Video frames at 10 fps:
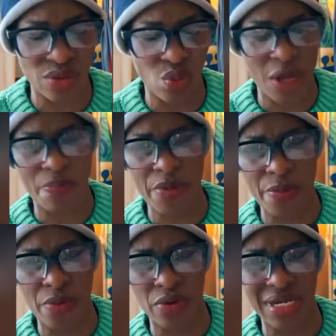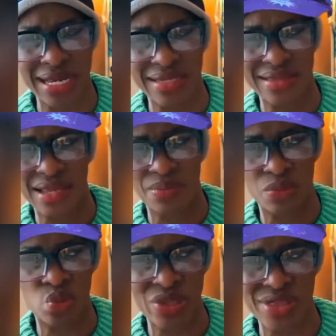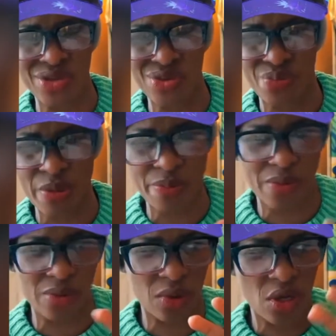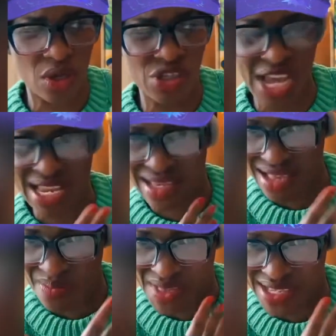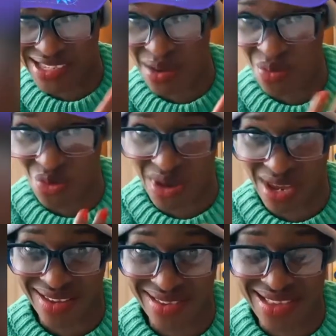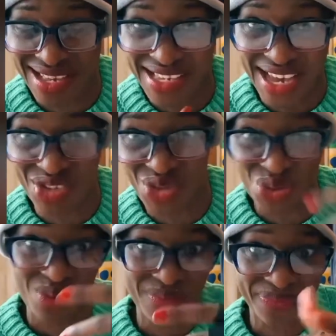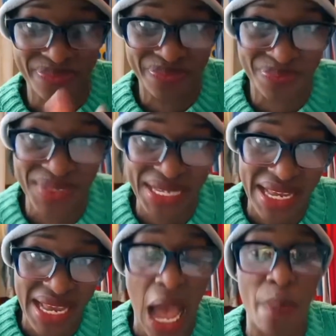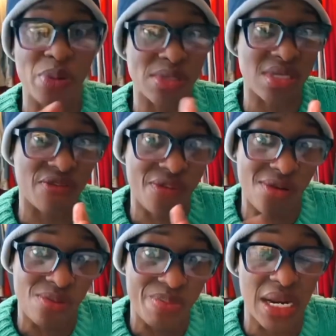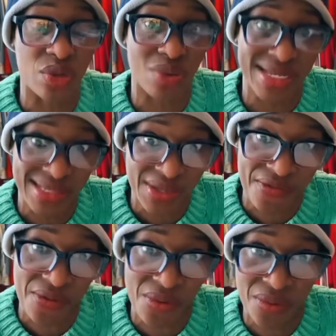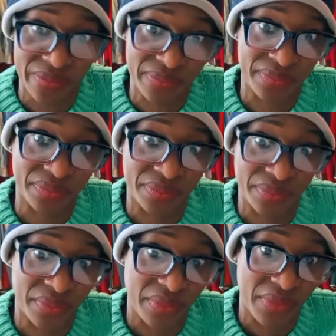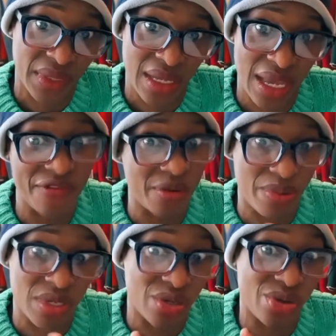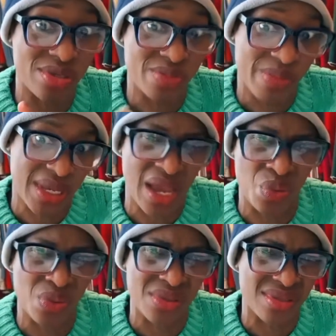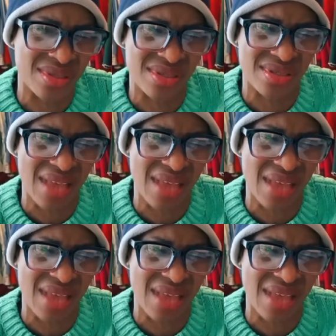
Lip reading: people relate them with you, people judge them the same way they judge you. Apo sivo, mi natoka sivo. Everybody knows me. I was a